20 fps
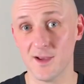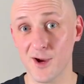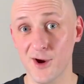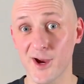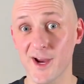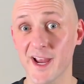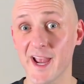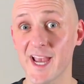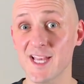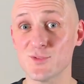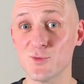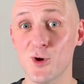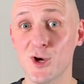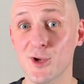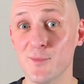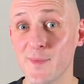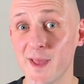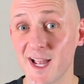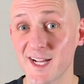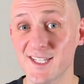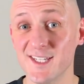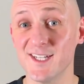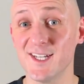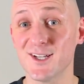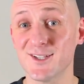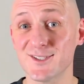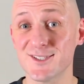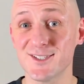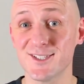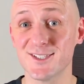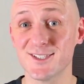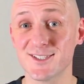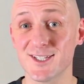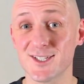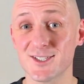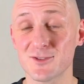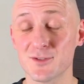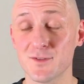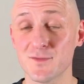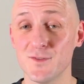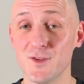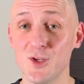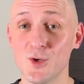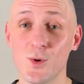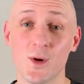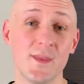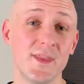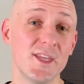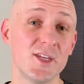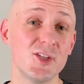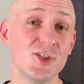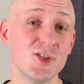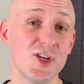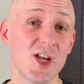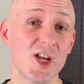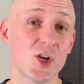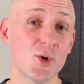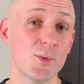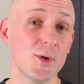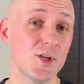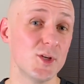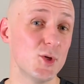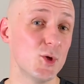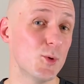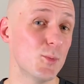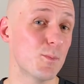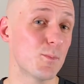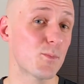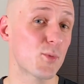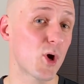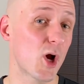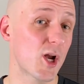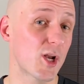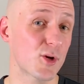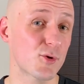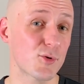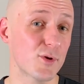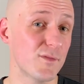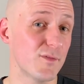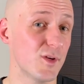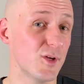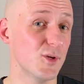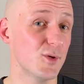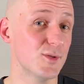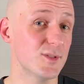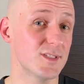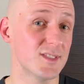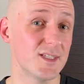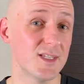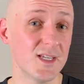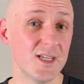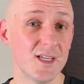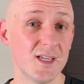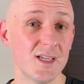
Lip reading: All right, guys, welcome back to Nelson and Sons Review. On this channel, we do product reviews.